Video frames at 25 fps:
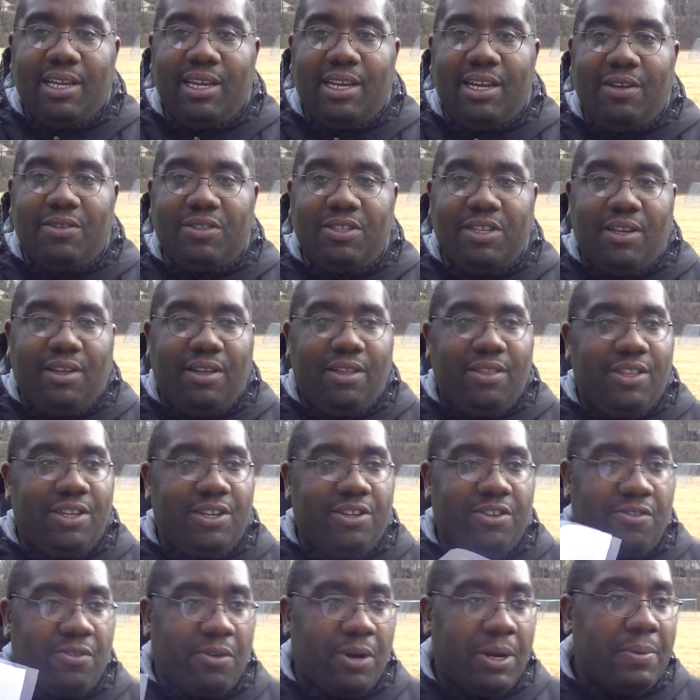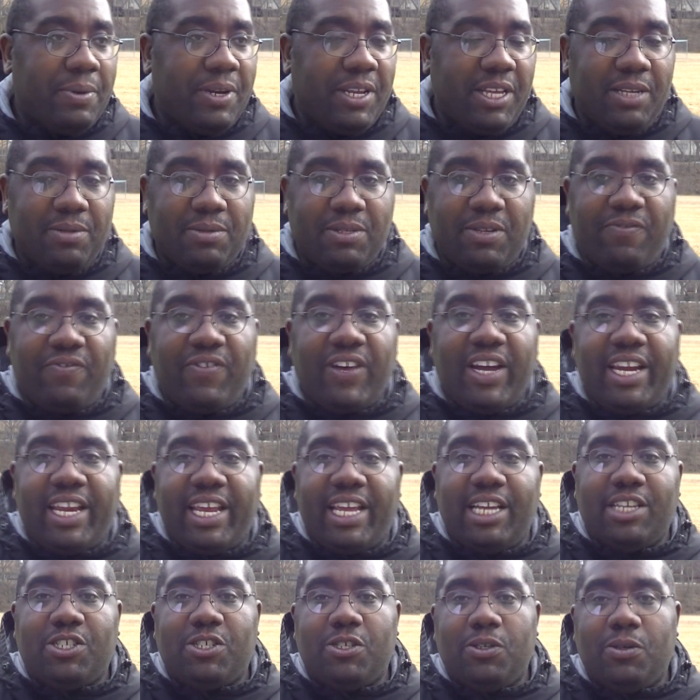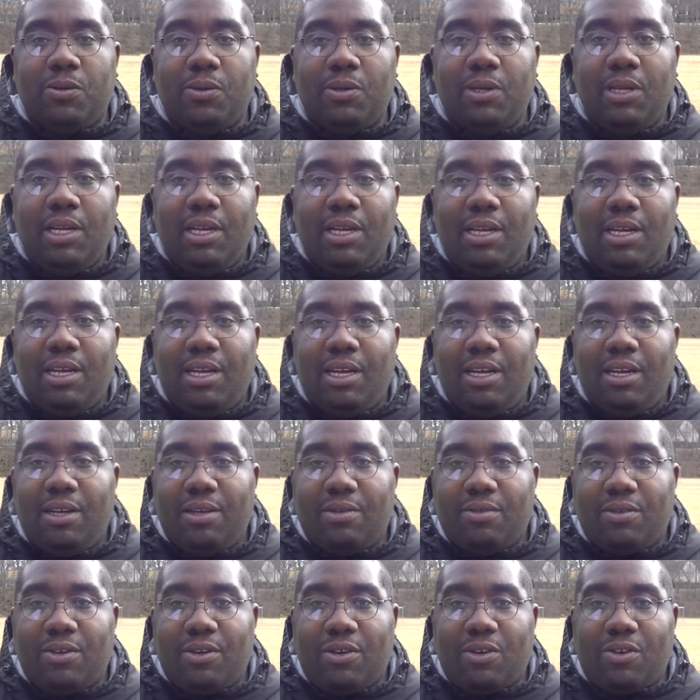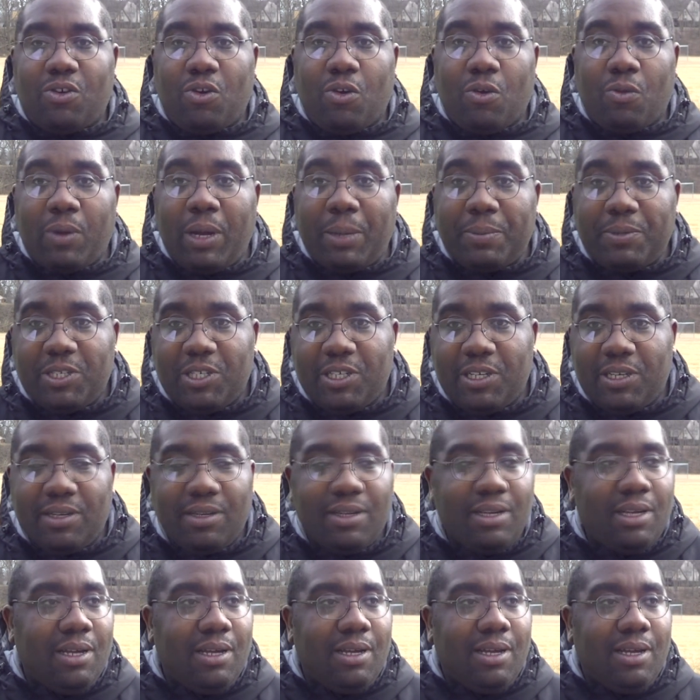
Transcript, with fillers: you know, the derivatives, the financial uh, corruption,